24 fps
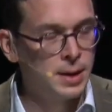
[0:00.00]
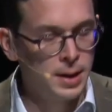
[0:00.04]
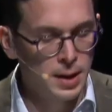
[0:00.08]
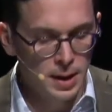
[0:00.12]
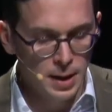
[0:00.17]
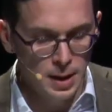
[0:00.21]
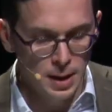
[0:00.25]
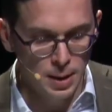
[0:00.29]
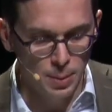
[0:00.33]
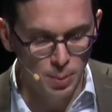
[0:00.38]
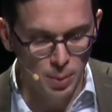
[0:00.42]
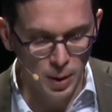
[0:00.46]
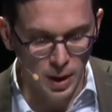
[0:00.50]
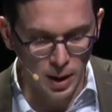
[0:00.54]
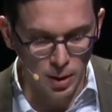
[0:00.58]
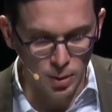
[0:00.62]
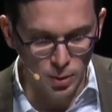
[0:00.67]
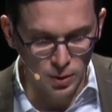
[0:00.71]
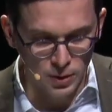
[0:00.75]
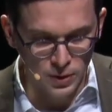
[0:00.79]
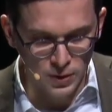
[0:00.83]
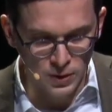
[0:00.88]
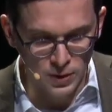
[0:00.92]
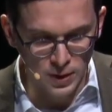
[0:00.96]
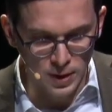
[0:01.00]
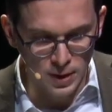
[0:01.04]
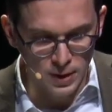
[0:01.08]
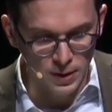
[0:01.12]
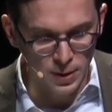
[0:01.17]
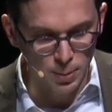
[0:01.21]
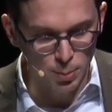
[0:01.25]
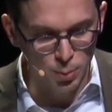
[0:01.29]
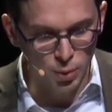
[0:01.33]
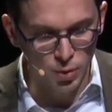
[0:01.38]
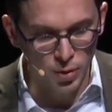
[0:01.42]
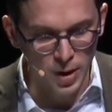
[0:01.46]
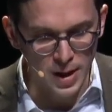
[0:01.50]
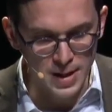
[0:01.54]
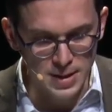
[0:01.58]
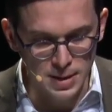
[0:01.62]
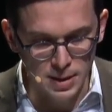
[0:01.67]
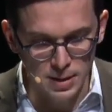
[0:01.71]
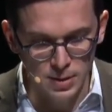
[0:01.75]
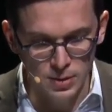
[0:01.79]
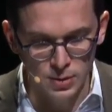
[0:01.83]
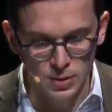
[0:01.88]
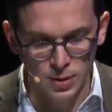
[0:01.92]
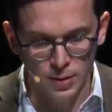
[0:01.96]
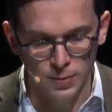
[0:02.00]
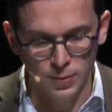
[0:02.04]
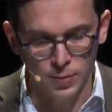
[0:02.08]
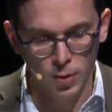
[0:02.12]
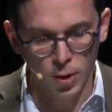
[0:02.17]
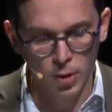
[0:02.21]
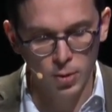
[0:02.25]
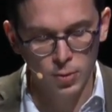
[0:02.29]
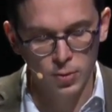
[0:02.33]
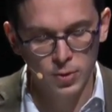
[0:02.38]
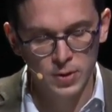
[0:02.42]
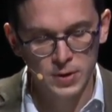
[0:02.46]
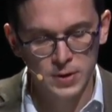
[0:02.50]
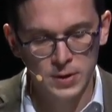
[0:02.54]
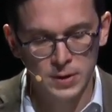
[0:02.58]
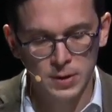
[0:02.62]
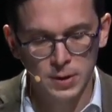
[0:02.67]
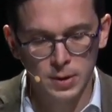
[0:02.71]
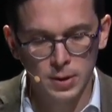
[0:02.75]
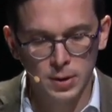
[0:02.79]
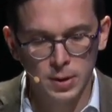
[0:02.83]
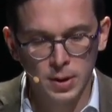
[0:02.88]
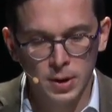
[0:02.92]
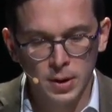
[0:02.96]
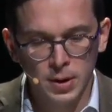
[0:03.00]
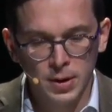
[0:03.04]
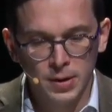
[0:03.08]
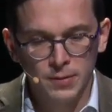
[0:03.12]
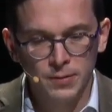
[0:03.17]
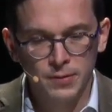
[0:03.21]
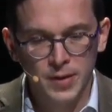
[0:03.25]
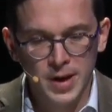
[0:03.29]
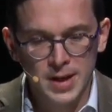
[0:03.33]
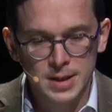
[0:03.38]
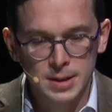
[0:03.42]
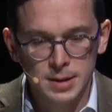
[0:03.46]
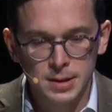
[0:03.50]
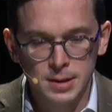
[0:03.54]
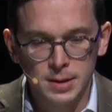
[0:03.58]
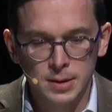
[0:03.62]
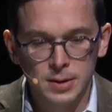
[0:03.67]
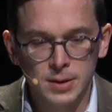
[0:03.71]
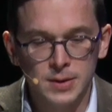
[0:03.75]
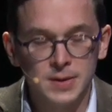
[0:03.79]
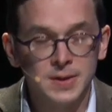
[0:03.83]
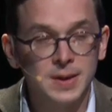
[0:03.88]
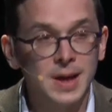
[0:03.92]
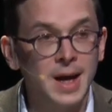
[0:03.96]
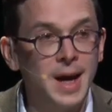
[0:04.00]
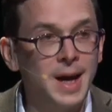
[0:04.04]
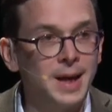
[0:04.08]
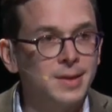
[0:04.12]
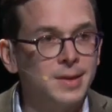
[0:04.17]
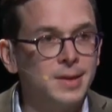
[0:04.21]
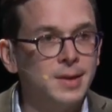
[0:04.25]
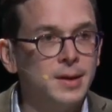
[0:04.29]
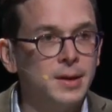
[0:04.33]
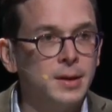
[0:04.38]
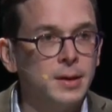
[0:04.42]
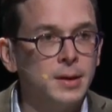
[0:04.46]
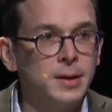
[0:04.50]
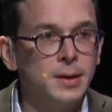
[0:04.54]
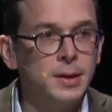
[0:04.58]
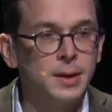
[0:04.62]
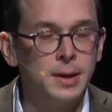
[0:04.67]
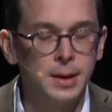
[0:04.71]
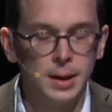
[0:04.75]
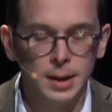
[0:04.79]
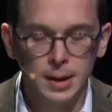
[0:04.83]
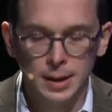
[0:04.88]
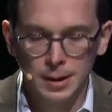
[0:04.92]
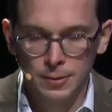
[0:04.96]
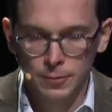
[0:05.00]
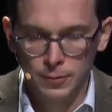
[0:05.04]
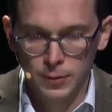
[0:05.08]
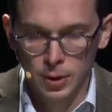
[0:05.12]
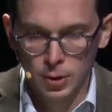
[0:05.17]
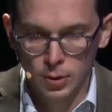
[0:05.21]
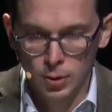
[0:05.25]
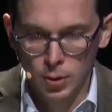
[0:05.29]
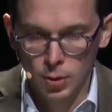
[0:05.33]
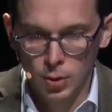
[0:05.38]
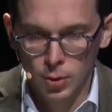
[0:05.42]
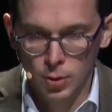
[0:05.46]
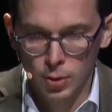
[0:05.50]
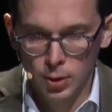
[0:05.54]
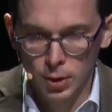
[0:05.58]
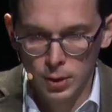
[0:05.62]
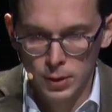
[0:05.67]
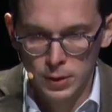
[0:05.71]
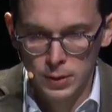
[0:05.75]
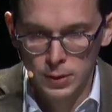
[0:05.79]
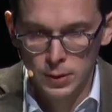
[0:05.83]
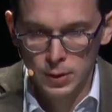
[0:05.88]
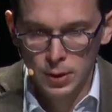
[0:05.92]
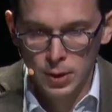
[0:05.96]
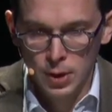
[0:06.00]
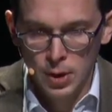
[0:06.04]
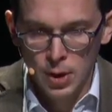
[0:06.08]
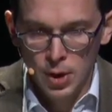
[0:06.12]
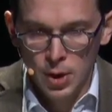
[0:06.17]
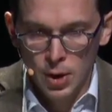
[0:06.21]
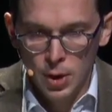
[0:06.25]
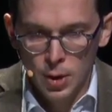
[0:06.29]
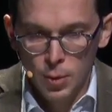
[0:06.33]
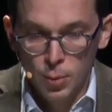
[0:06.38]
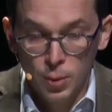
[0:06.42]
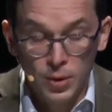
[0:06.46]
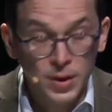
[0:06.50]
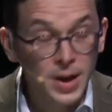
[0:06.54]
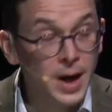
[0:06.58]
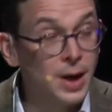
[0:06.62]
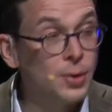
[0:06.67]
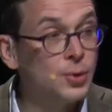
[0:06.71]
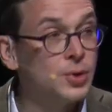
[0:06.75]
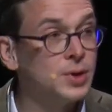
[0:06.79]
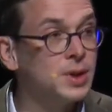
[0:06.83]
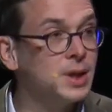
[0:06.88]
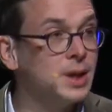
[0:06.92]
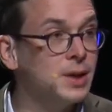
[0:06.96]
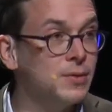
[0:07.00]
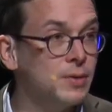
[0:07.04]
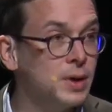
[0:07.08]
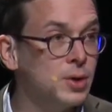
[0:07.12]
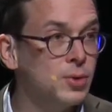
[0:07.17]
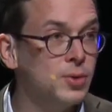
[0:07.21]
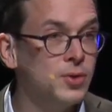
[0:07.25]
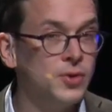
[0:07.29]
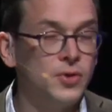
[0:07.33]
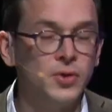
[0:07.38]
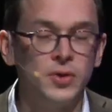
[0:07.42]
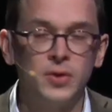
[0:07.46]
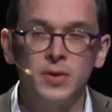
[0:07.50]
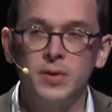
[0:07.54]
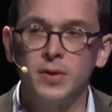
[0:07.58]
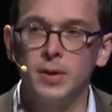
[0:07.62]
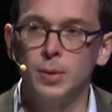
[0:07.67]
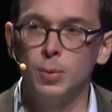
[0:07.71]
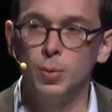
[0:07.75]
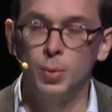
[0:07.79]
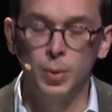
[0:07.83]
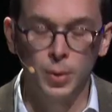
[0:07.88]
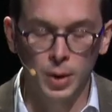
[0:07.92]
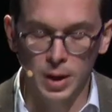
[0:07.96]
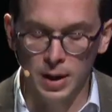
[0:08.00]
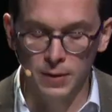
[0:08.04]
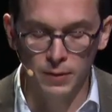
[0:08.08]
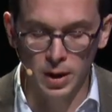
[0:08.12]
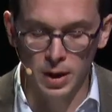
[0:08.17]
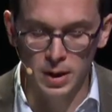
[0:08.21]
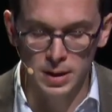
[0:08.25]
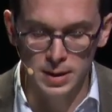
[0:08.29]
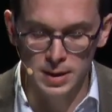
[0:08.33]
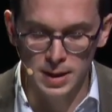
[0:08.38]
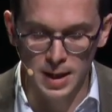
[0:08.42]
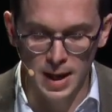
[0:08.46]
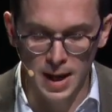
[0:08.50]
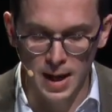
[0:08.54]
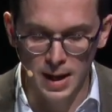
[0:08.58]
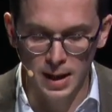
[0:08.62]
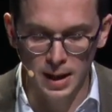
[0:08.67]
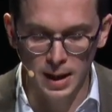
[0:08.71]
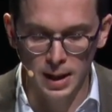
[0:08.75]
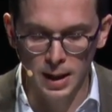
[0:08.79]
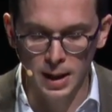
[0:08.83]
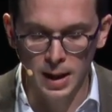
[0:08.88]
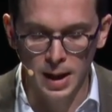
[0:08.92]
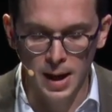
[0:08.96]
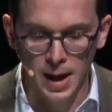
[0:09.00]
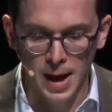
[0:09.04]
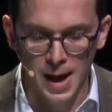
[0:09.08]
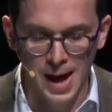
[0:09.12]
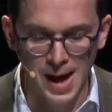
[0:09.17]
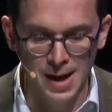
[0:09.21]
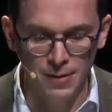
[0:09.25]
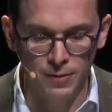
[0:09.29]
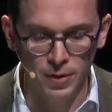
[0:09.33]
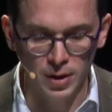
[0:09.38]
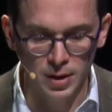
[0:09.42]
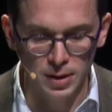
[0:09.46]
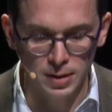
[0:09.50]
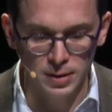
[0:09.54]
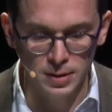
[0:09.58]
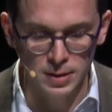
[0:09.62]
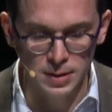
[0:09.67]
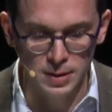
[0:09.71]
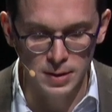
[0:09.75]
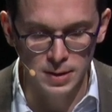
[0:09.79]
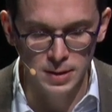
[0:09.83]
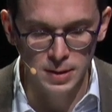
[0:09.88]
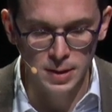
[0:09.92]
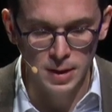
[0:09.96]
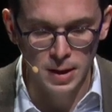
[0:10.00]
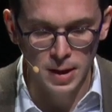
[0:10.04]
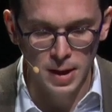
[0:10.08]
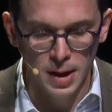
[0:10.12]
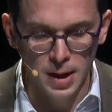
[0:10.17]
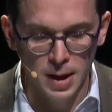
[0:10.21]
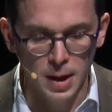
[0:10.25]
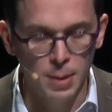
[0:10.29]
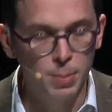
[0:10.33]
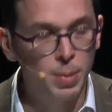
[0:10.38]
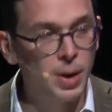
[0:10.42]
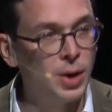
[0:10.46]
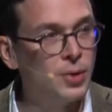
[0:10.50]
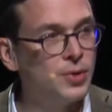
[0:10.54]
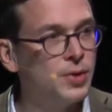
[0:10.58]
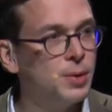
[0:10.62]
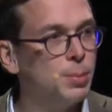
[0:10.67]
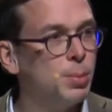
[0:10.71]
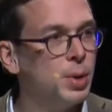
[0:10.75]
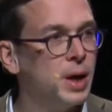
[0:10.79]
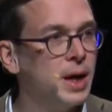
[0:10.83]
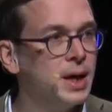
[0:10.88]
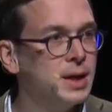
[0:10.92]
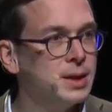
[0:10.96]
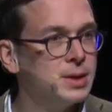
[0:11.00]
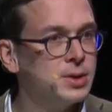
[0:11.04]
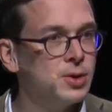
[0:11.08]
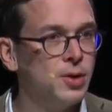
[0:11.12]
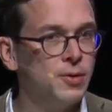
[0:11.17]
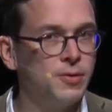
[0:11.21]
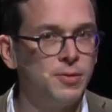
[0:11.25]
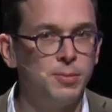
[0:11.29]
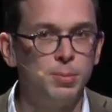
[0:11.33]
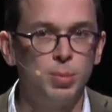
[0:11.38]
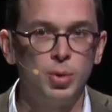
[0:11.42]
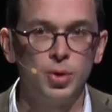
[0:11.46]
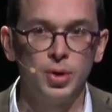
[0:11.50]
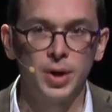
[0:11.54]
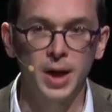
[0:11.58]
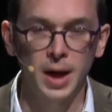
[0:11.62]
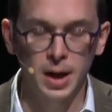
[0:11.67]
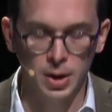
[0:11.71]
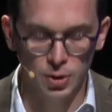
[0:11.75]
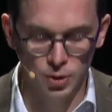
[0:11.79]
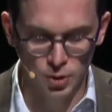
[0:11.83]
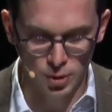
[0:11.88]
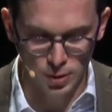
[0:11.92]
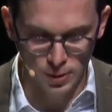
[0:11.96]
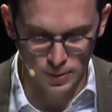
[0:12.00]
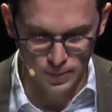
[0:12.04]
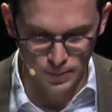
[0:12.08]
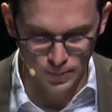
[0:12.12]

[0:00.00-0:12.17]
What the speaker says: about the presence of rock crystal vessels at the caliphal court without giving us any evidence about the place of production.